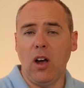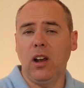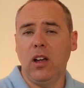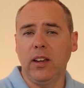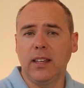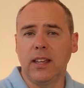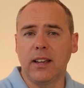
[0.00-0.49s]
I
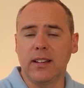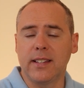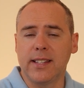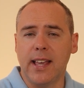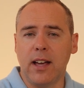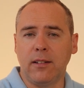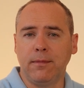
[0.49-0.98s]
like
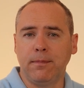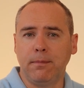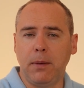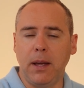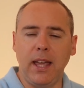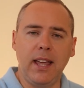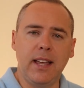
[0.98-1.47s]
Excel,
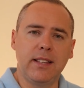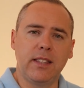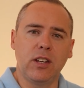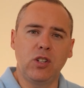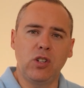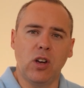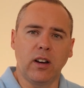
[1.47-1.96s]
but here's
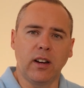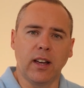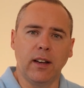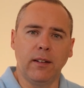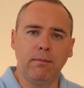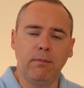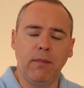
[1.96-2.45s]
the
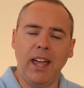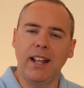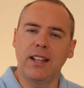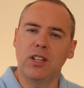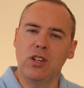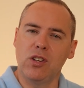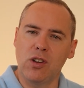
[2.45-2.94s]
shocker.
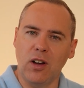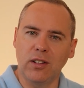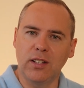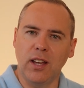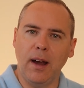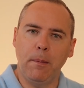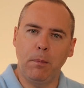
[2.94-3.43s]
It's
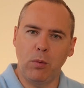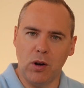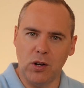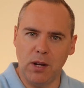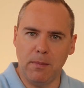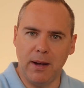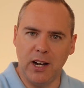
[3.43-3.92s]
not a
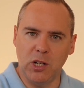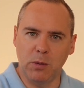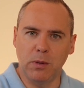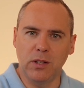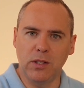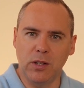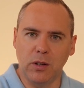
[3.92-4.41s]
project
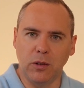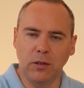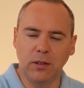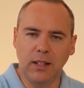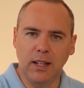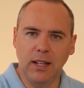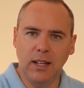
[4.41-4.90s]
management
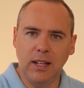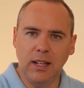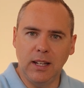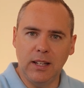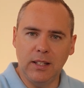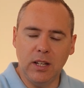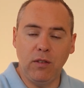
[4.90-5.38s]
tool.
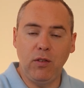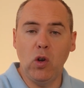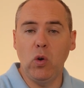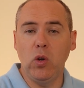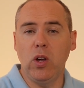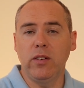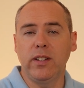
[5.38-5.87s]
So if
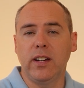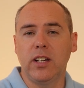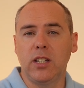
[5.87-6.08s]
you're using a